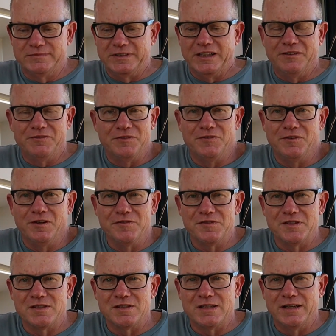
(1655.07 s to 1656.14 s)
you know, for 5 or
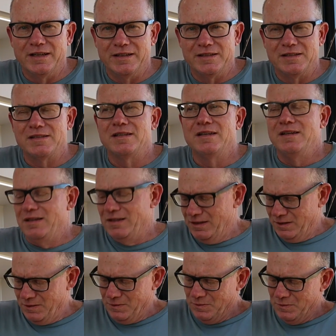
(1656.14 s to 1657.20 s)
6 days
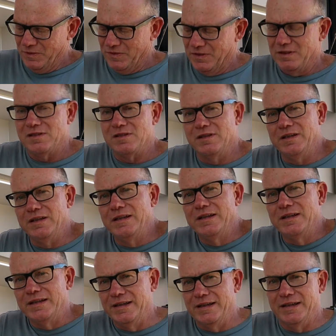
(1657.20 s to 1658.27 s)
with this thing,
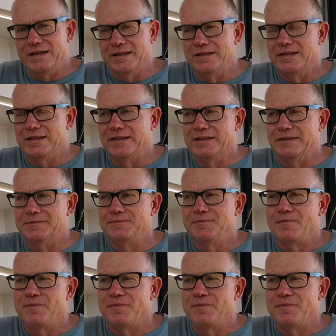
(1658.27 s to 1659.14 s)
and